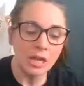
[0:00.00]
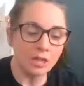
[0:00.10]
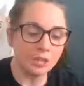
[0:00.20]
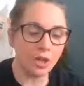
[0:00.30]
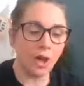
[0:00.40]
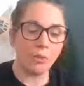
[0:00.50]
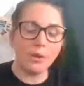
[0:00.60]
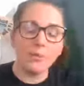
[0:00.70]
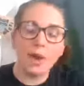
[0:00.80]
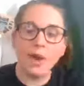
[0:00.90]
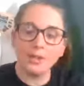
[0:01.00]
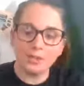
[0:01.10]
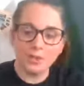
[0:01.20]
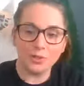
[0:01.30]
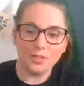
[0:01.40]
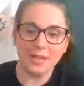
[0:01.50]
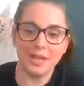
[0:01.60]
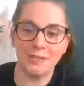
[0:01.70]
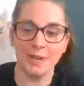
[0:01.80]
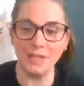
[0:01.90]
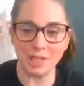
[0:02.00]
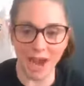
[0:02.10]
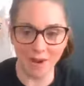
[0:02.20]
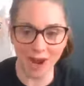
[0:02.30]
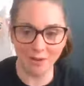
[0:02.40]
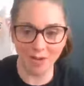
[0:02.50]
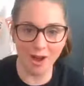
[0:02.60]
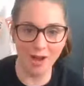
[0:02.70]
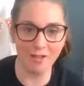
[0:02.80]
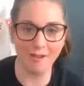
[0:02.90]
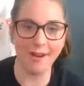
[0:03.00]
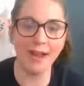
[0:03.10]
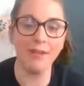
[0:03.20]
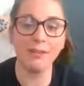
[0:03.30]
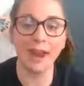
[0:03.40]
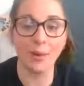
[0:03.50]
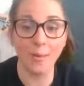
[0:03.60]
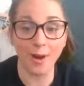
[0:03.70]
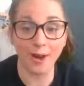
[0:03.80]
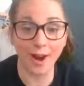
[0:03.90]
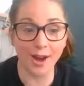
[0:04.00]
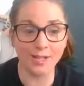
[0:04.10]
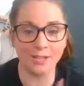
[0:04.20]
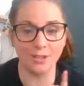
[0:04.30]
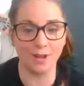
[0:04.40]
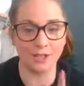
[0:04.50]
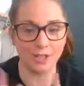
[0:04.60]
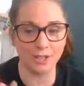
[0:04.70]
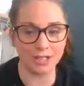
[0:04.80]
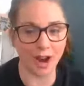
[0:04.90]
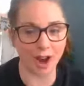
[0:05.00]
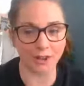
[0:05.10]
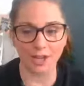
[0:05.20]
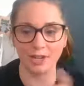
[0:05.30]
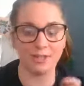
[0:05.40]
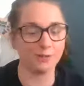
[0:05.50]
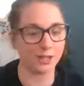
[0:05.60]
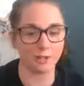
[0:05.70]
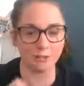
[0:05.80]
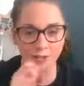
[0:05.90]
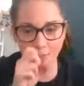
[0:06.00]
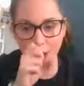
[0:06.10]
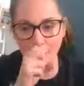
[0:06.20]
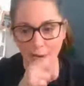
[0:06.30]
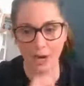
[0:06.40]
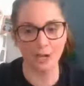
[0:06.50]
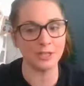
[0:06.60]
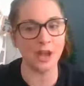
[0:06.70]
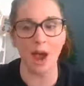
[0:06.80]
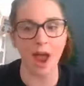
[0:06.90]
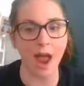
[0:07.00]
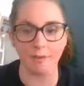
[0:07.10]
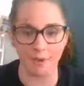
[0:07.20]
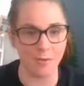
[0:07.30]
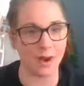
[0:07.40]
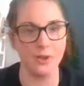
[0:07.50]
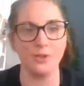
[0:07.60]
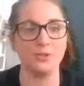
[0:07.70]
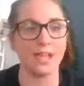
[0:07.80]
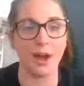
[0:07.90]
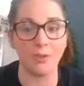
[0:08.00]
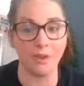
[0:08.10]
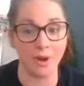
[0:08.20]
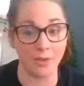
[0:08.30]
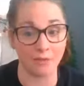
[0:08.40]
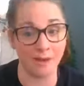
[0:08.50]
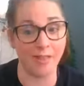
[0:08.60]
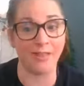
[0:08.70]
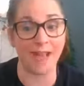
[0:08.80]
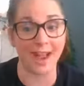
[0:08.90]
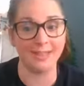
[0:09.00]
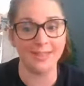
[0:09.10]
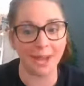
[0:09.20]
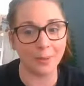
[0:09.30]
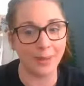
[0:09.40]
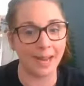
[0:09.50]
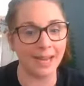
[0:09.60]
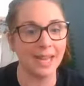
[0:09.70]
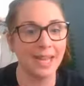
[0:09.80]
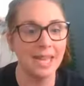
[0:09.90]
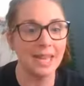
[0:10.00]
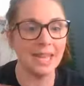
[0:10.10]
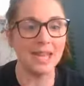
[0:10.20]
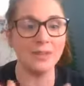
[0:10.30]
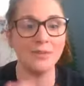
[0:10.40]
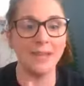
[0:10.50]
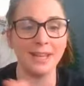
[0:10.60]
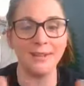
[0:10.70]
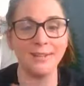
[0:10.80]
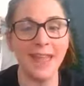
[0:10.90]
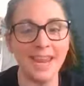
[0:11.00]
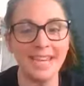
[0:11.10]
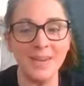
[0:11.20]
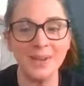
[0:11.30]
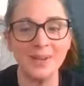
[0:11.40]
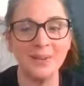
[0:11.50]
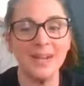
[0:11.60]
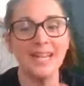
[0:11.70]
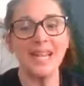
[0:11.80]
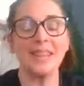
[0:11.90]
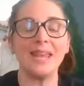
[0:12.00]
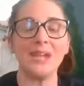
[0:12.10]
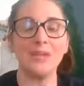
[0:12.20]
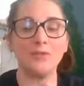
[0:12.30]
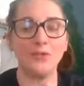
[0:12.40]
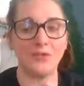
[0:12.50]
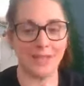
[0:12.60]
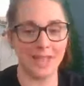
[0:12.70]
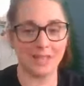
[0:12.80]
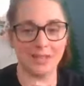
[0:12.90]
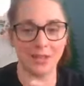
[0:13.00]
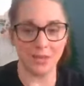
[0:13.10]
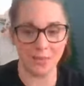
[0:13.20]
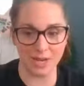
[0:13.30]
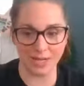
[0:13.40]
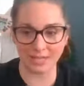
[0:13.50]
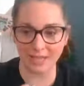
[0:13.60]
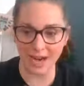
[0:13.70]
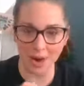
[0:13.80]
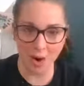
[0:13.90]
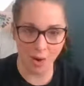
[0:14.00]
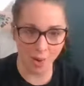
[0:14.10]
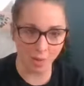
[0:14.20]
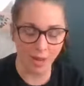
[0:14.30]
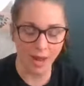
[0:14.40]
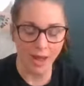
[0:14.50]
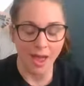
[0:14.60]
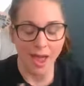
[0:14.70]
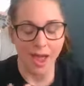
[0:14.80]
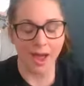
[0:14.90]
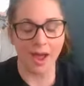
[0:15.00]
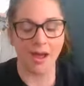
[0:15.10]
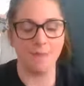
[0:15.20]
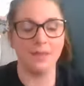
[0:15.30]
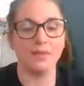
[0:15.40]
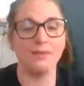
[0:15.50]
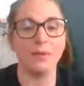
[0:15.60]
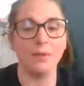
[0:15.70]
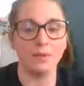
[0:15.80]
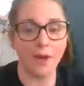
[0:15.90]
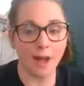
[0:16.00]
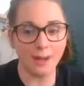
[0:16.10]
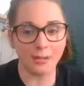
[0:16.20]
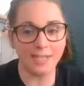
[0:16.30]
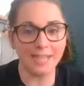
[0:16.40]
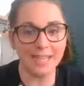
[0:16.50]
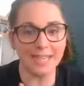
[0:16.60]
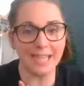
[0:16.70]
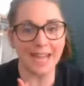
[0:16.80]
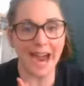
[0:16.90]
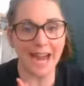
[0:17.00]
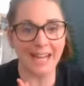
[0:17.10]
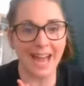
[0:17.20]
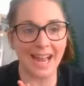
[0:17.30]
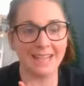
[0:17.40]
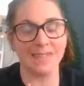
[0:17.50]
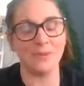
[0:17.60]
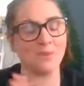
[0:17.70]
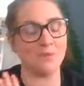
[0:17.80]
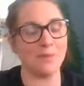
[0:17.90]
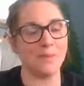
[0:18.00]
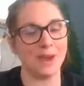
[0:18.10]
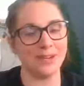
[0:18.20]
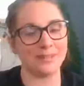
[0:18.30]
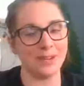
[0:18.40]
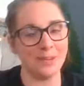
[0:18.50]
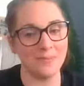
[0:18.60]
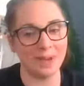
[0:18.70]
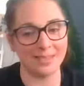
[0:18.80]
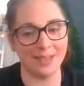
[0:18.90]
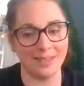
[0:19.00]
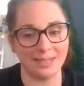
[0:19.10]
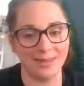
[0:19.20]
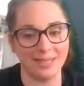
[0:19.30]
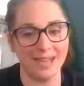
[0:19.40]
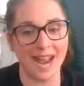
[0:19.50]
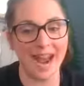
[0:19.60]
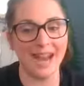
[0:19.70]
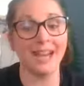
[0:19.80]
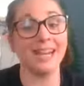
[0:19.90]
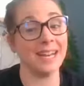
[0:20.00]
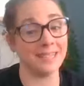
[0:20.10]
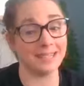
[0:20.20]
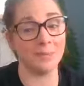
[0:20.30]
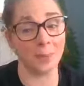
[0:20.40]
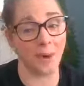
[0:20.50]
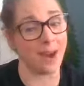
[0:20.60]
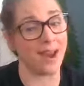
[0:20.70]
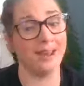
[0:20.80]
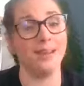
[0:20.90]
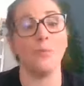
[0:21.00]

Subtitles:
So we want to send a big shout out to all of our healthcare workers, nurses, doctors, first responders, everyone who's out there on the front lines helping. Thank you, thank you, thank you. Thank you for doing that so that we can stay home. Follow CDC guidelines. I won't throw my boss under the bus on this one today. It is important.